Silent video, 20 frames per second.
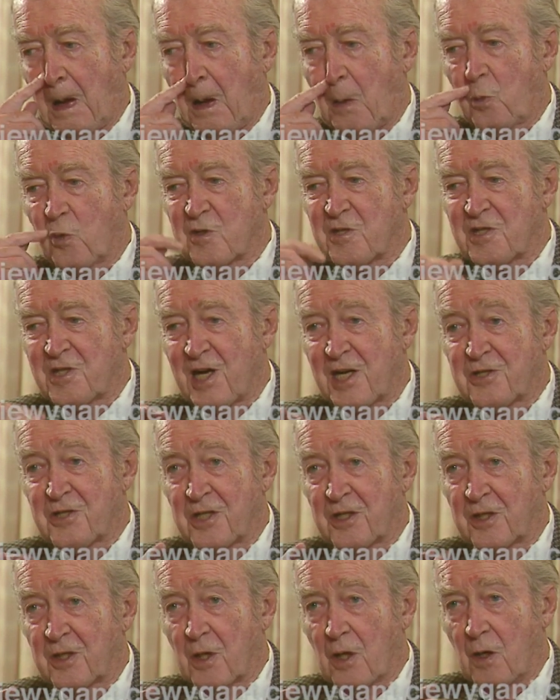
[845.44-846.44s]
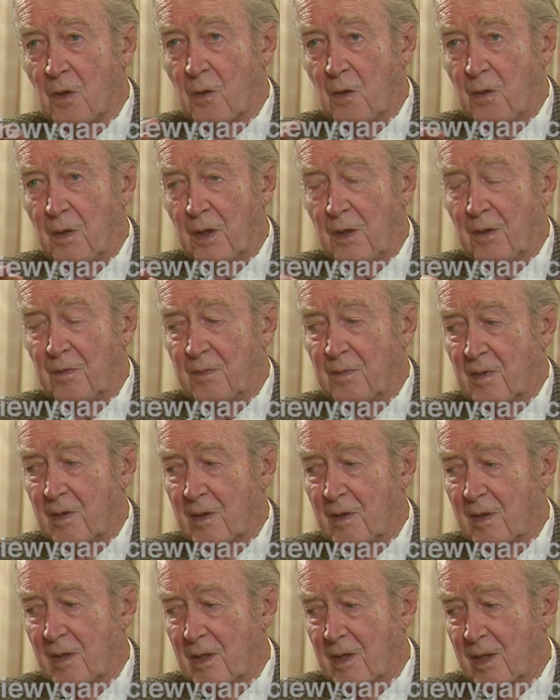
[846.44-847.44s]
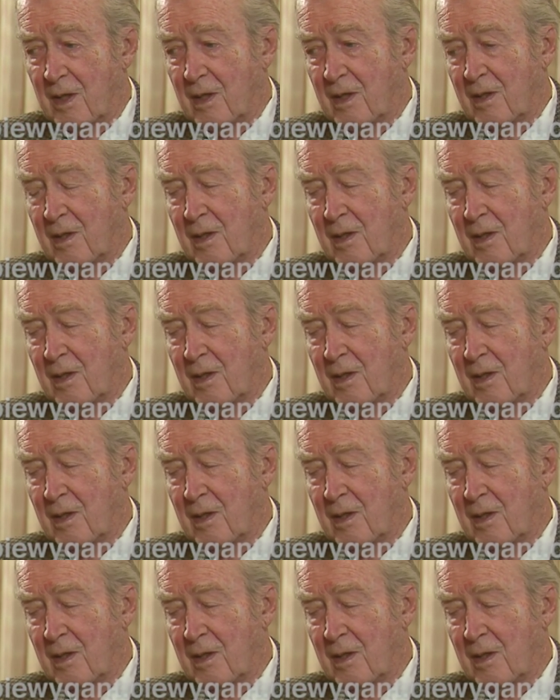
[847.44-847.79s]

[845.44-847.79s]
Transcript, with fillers: it was touch and go there, but, uh,